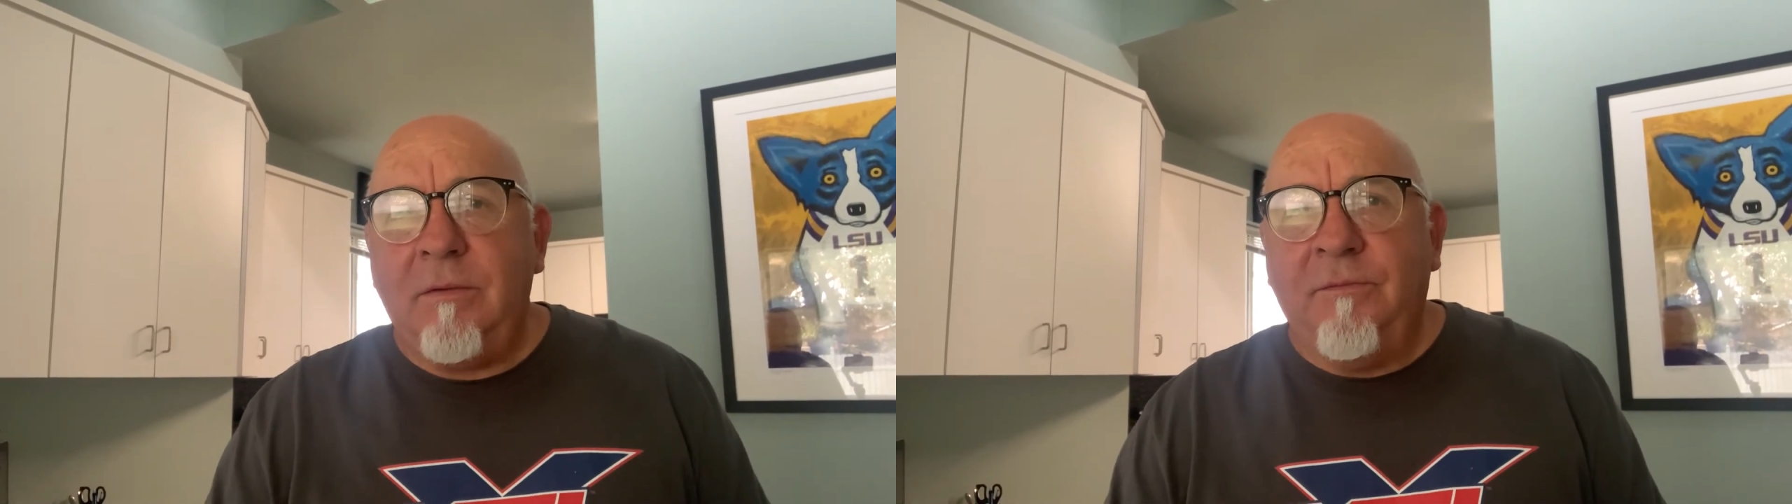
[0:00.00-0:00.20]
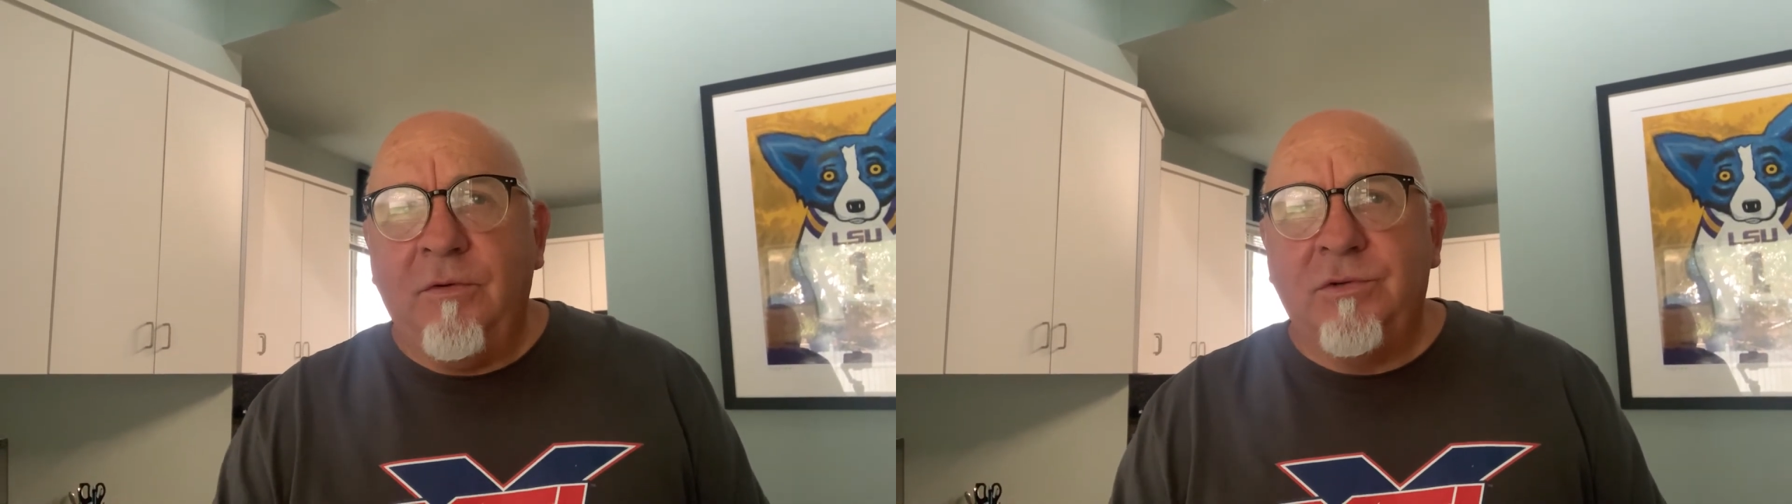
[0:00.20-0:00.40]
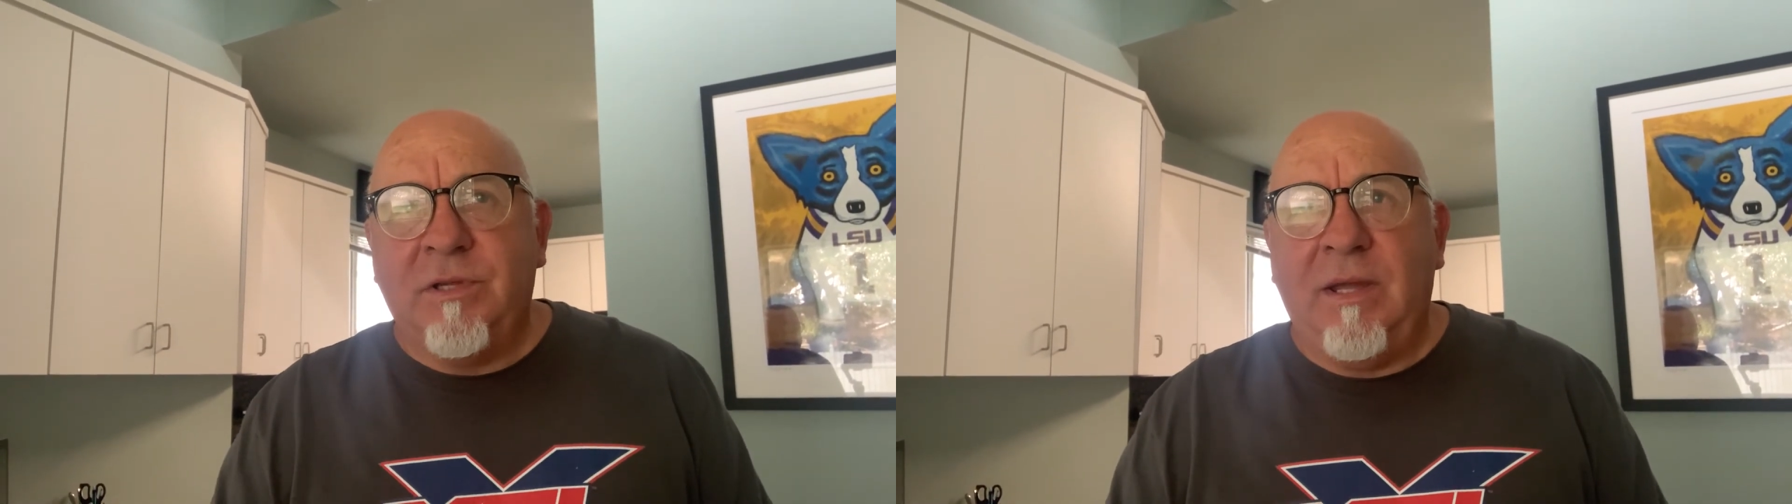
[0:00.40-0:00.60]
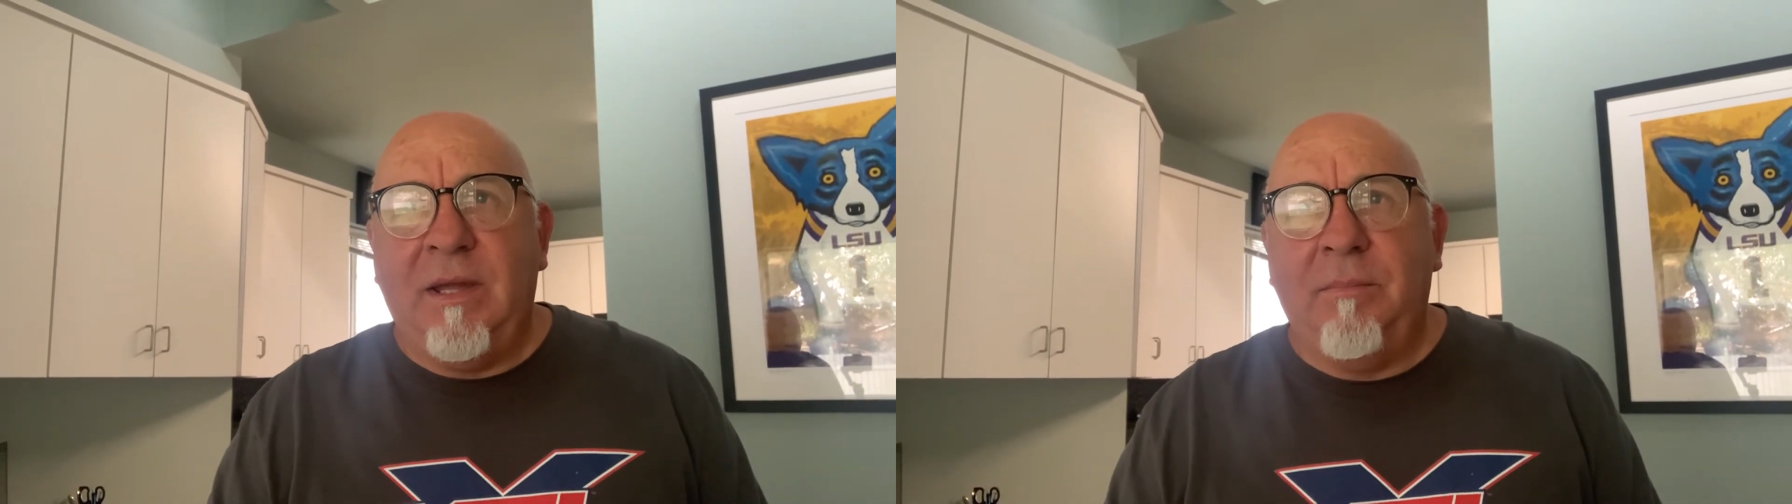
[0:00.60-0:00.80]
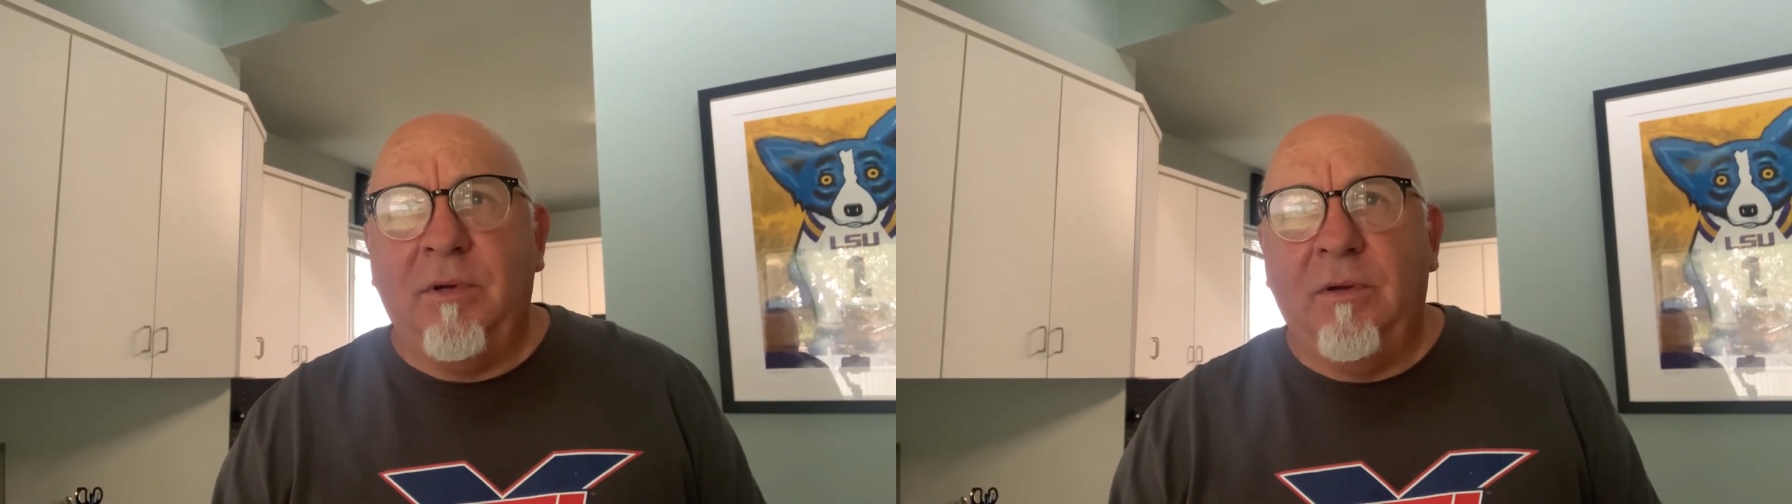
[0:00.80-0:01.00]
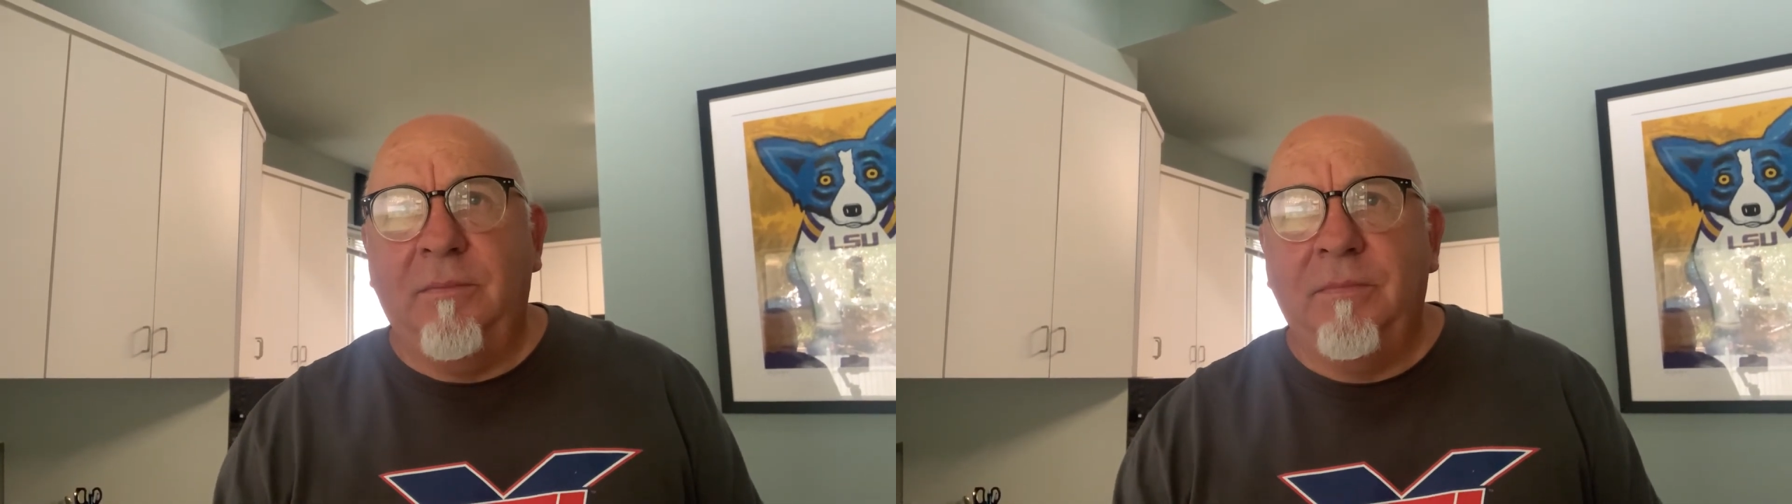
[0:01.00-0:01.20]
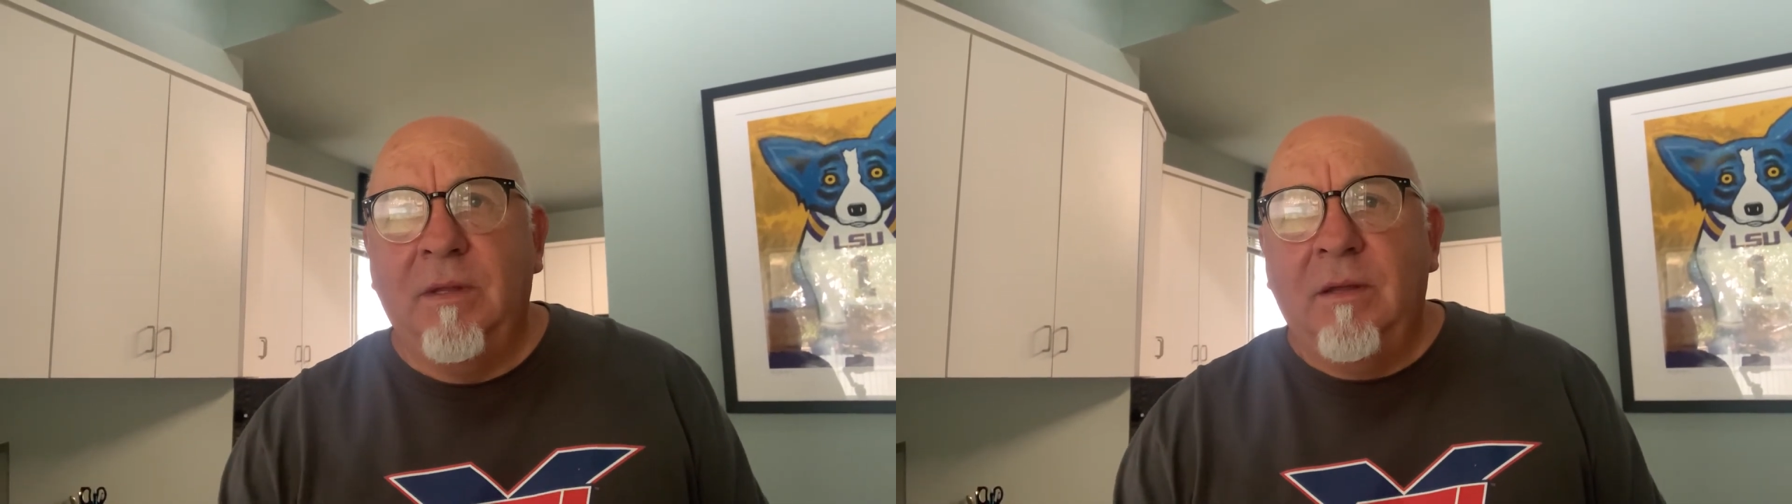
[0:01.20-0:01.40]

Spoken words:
first time